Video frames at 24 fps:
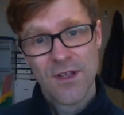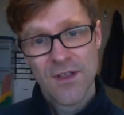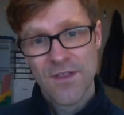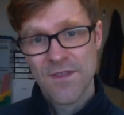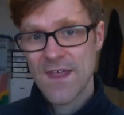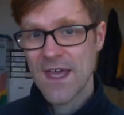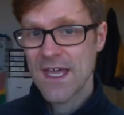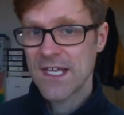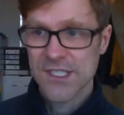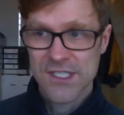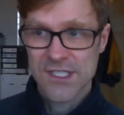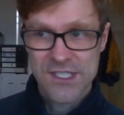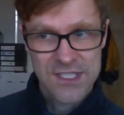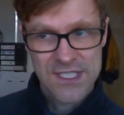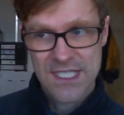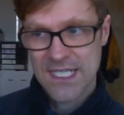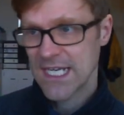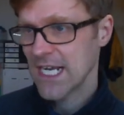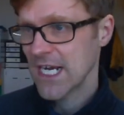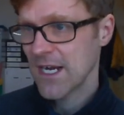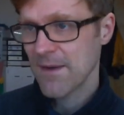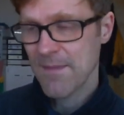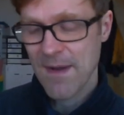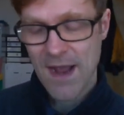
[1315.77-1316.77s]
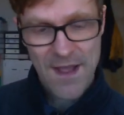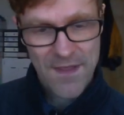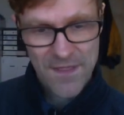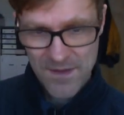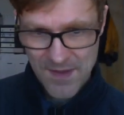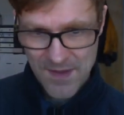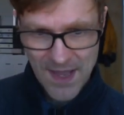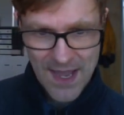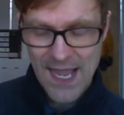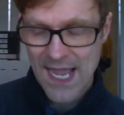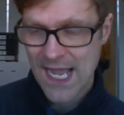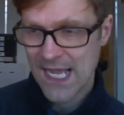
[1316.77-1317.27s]
They're just thinking about
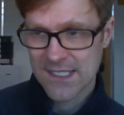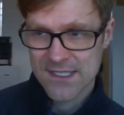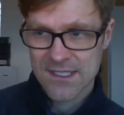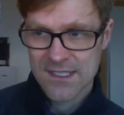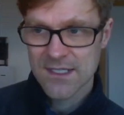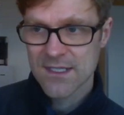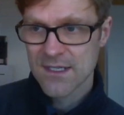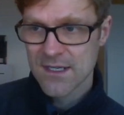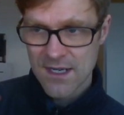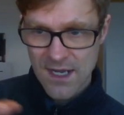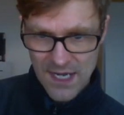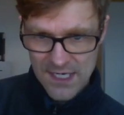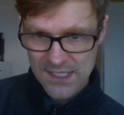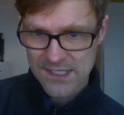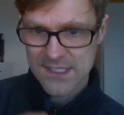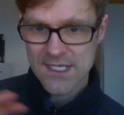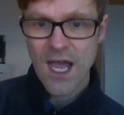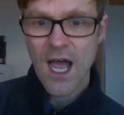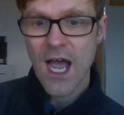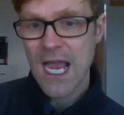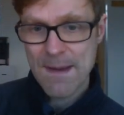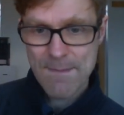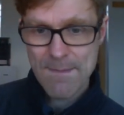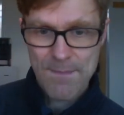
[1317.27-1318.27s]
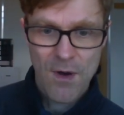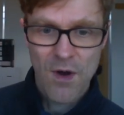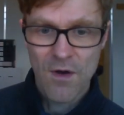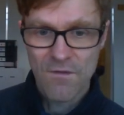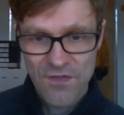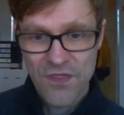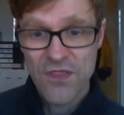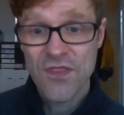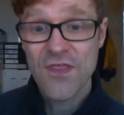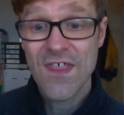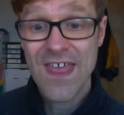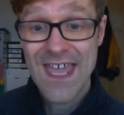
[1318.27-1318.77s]
them as a type of
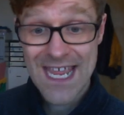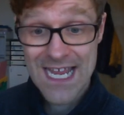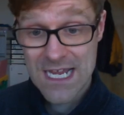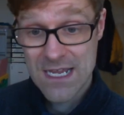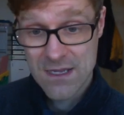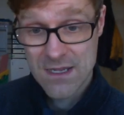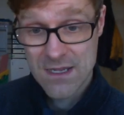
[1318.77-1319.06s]
thing.